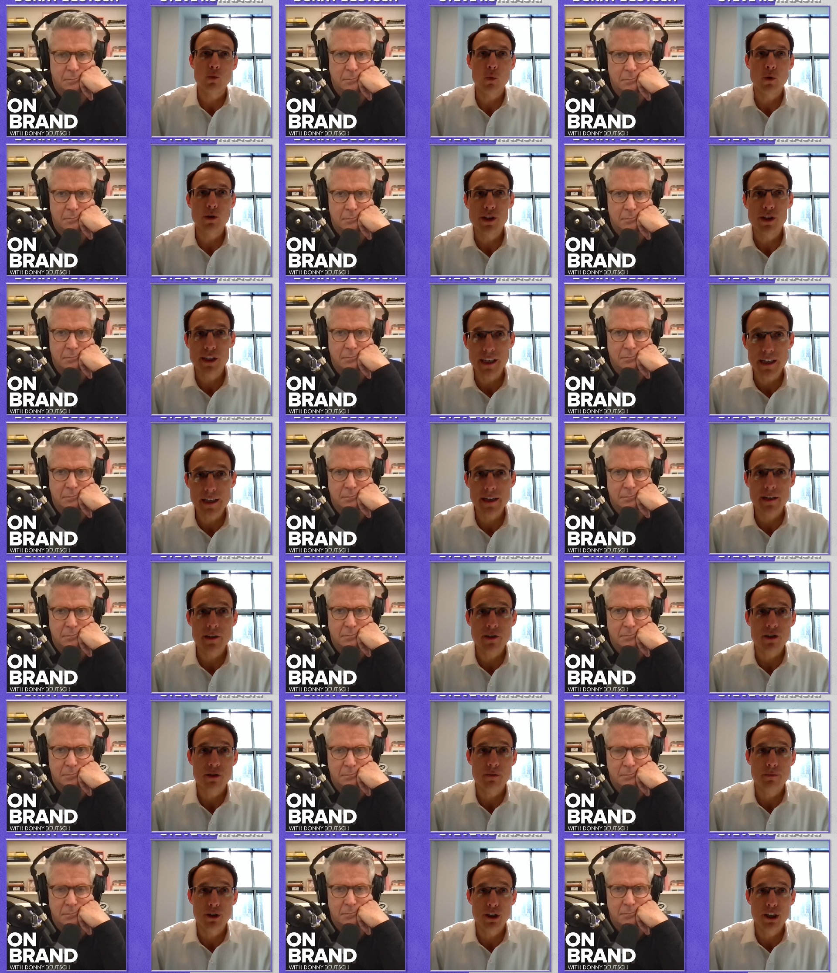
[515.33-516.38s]
Speaker 1: We're seeing
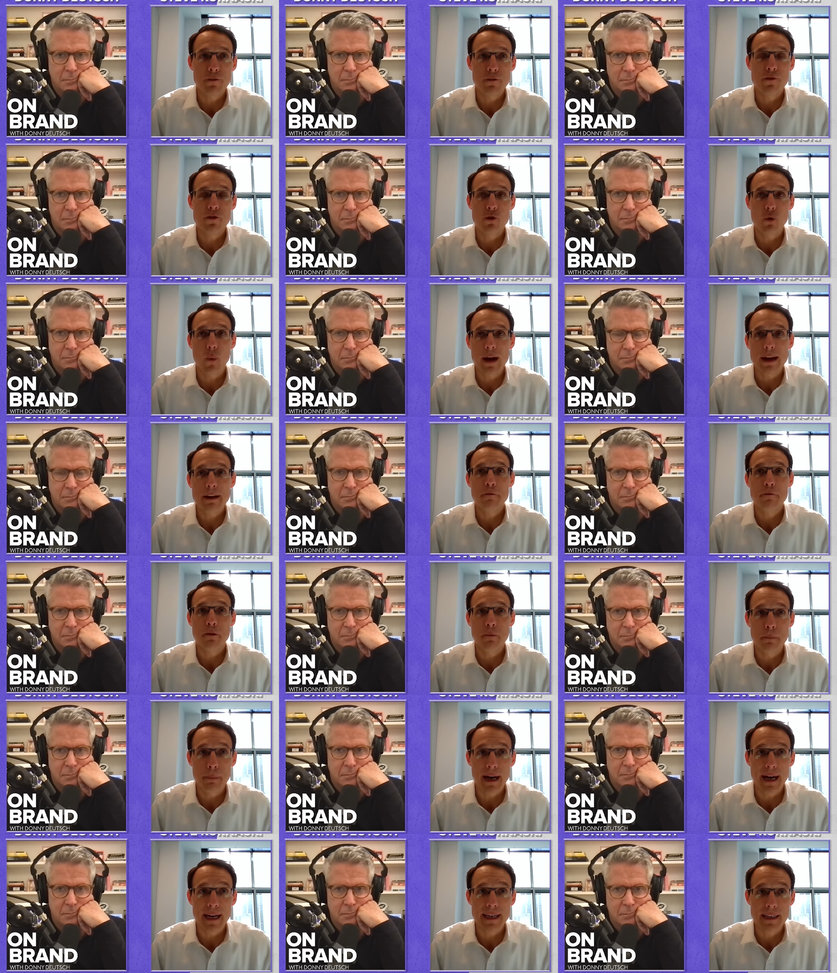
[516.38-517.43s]
some shifts away from
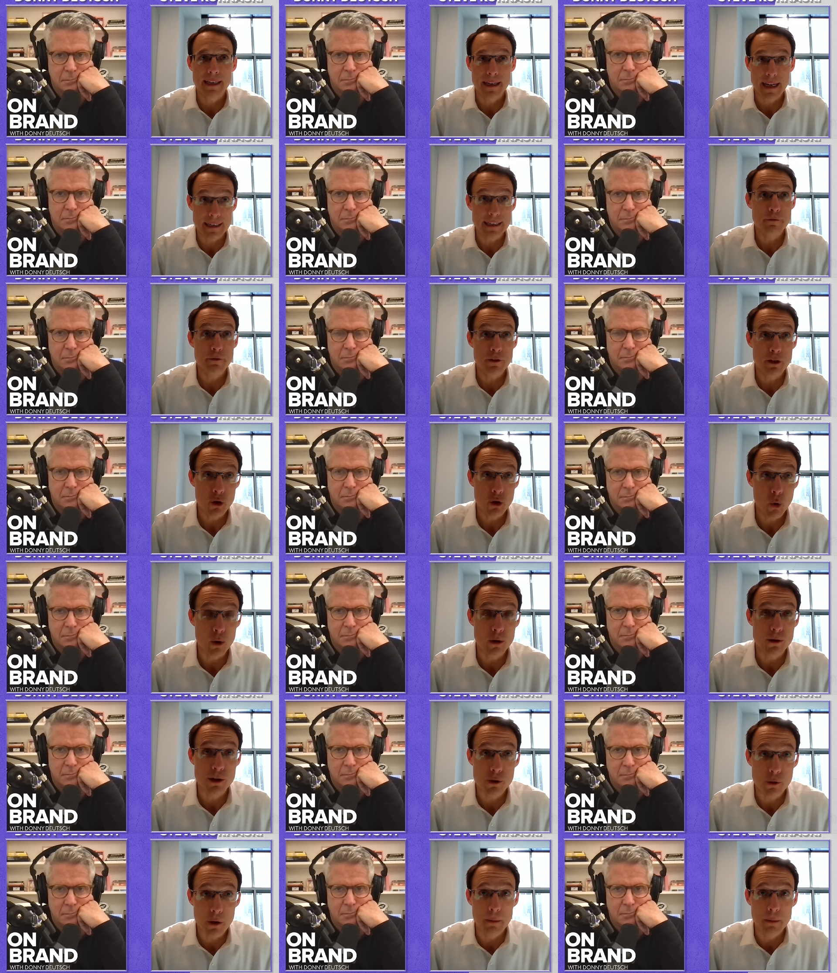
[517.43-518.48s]
Biden and even toward
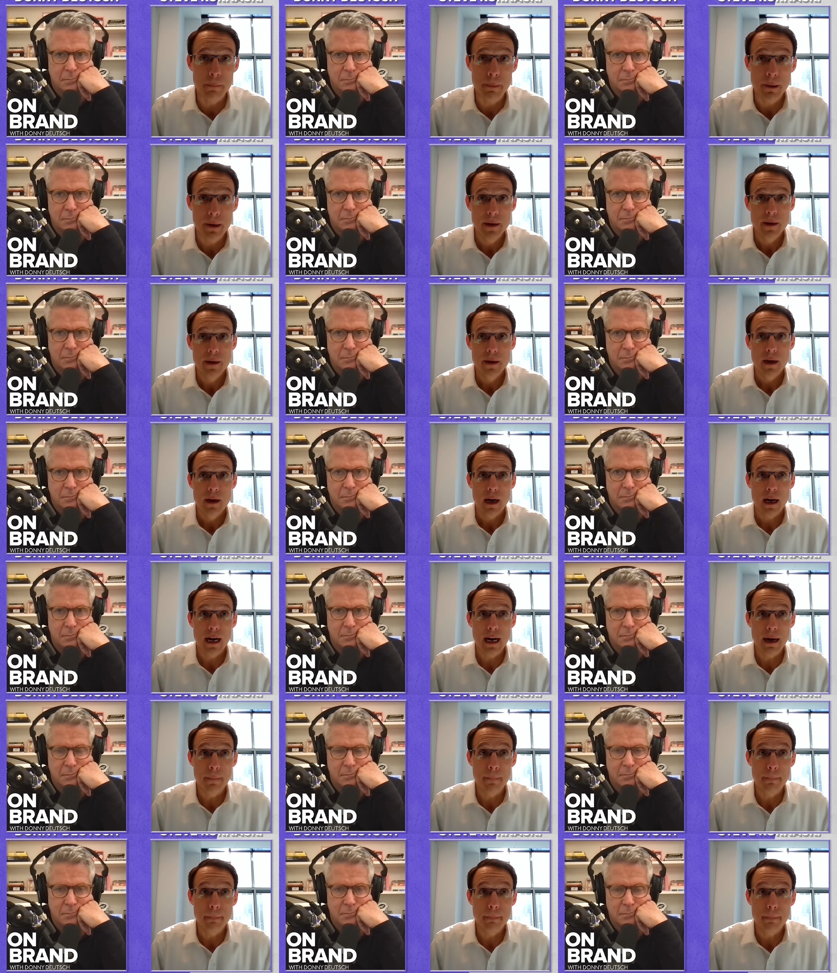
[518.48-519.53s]
Trump
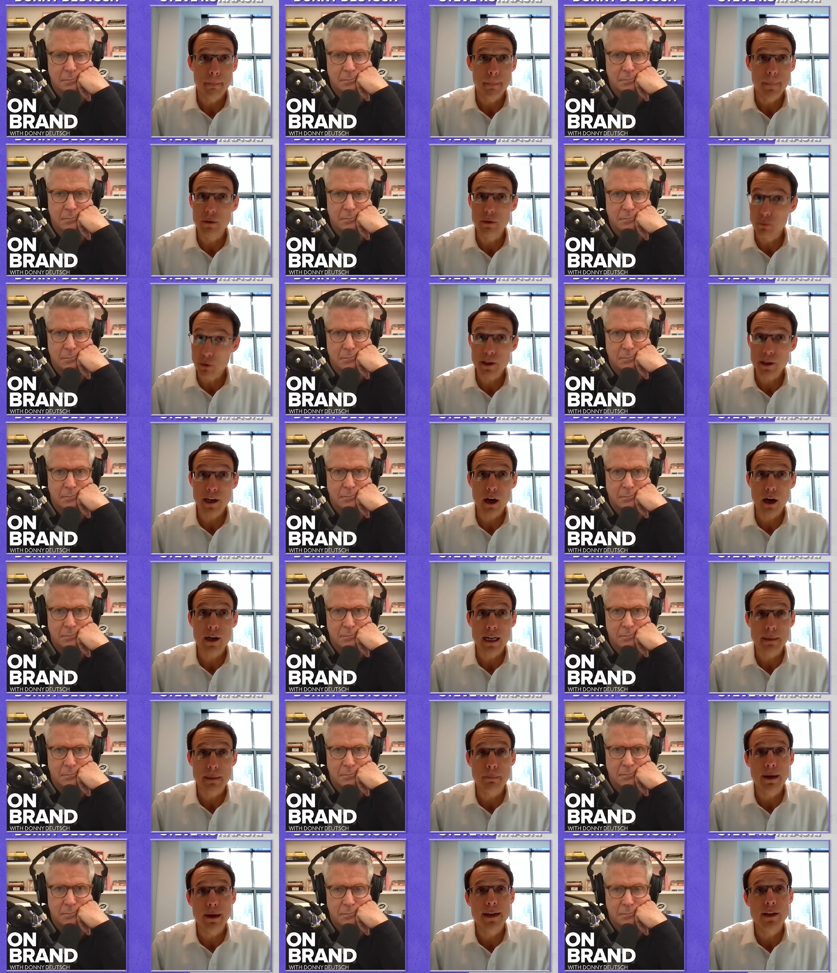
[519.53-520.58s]
um, that really are kind
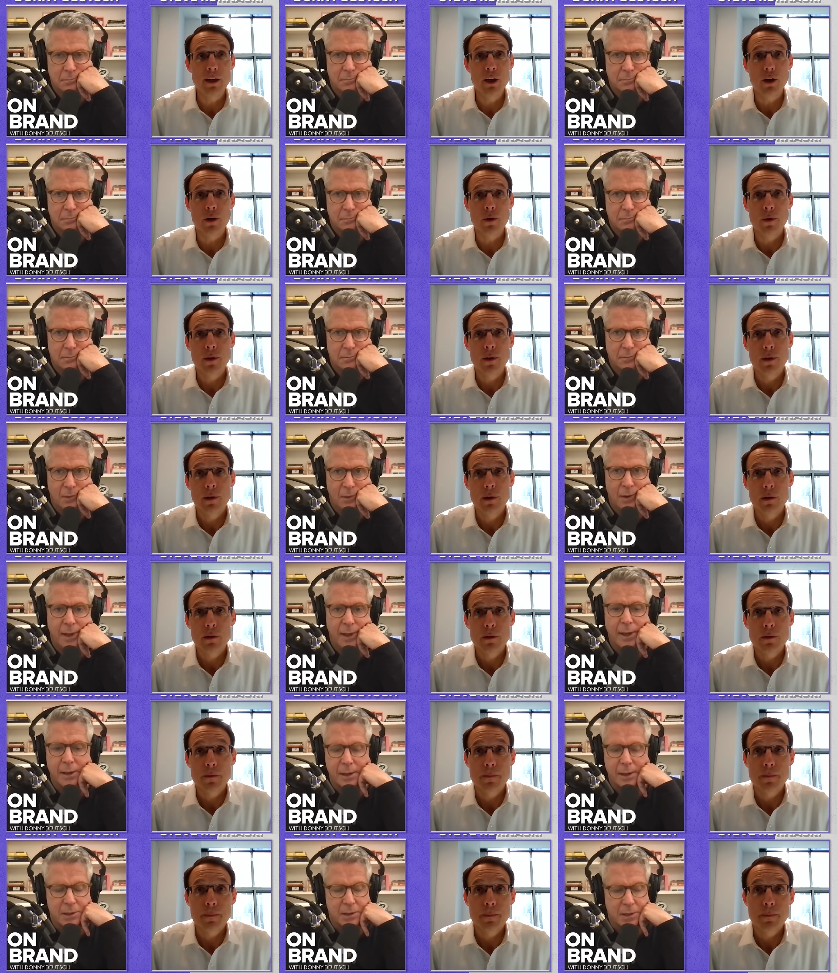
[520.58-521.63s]
of brand new.
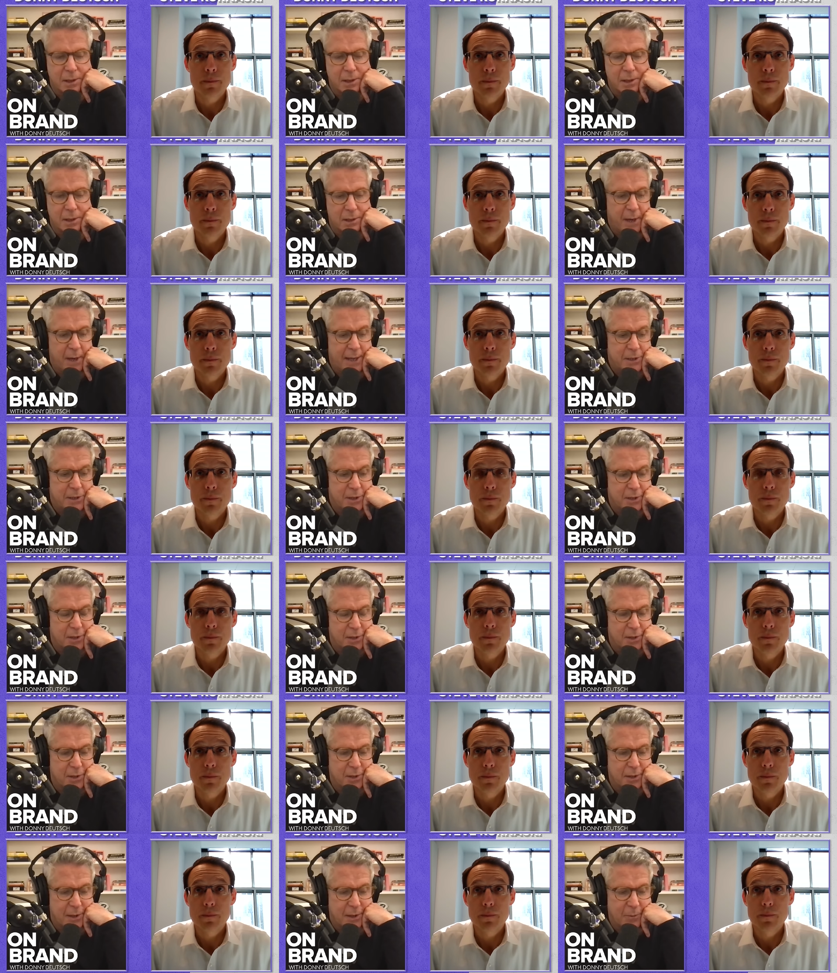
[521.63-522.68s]
Speaker 2: Yeah, his his base
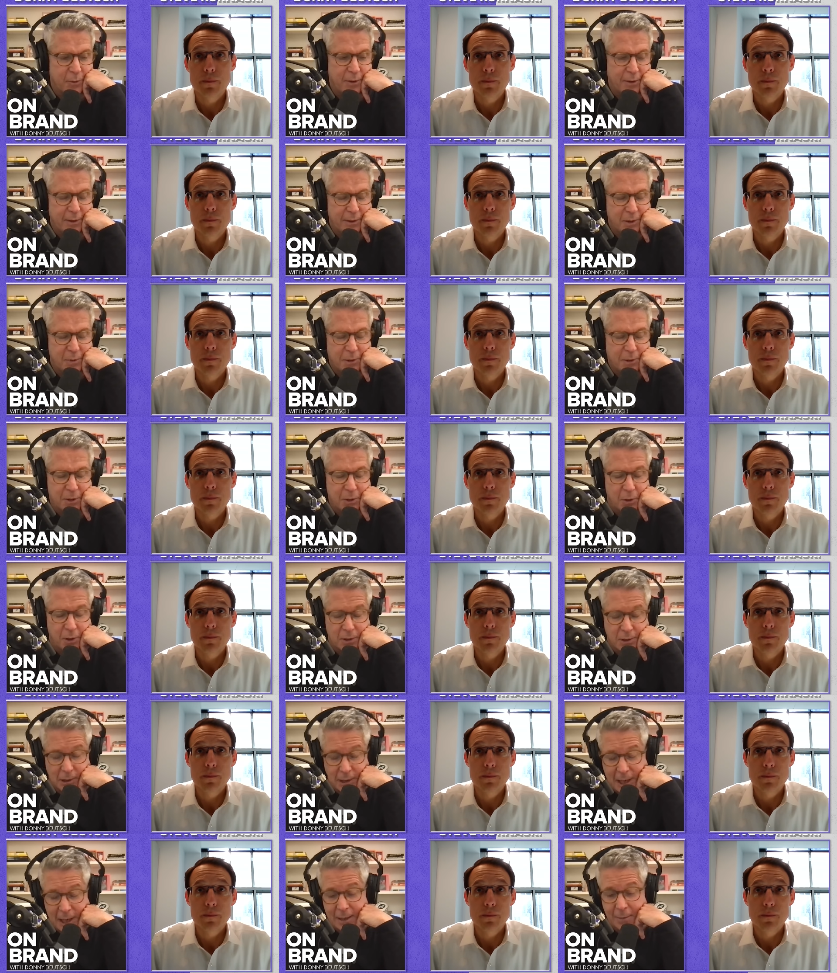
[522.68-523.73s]
is it's been
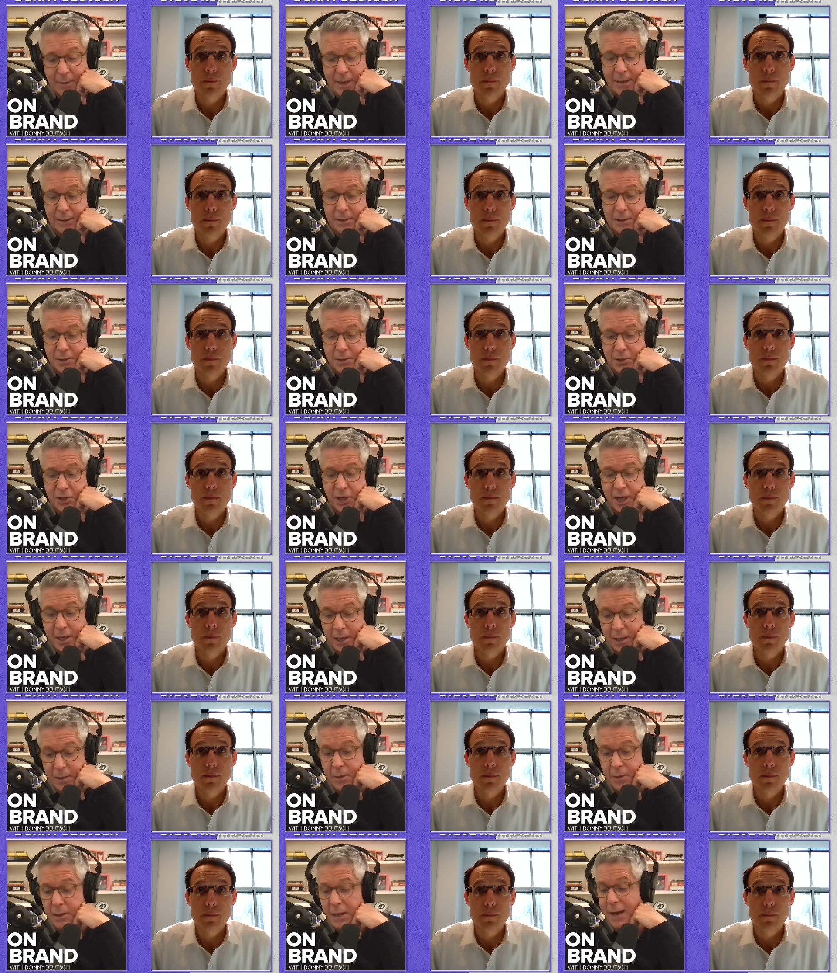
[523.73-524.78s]
talked a lot about is
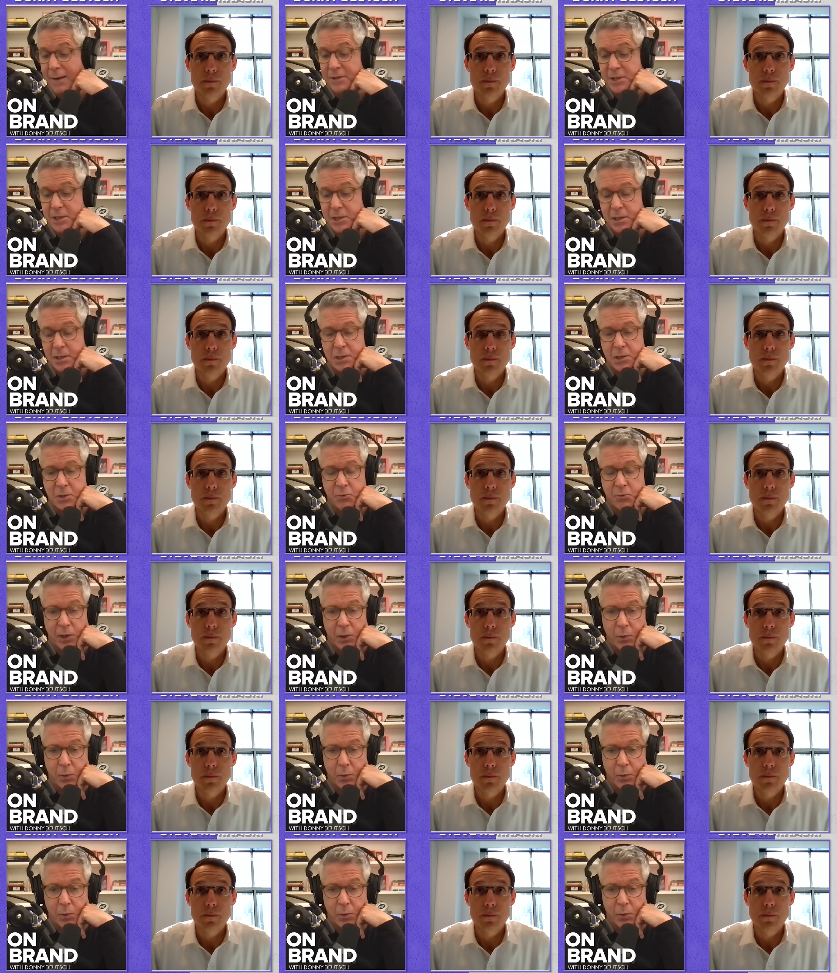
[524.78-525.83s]
shaky. Obviously, the
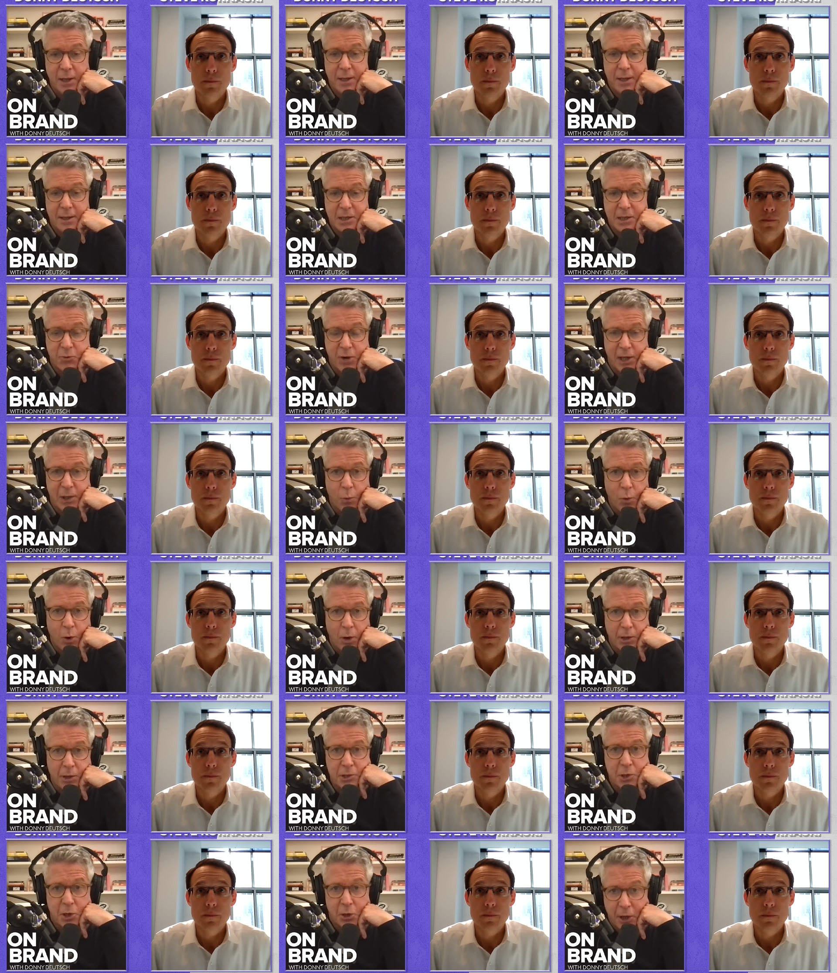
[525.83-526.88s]
Israeli the Israeli
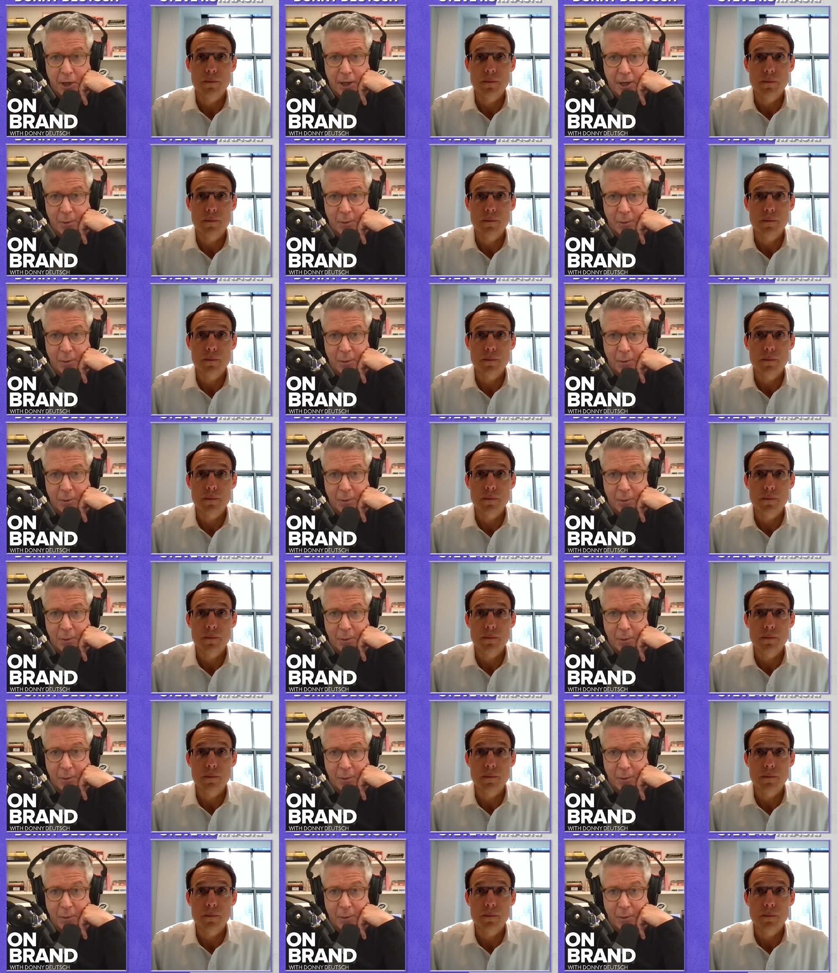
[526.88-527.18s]
war is hurting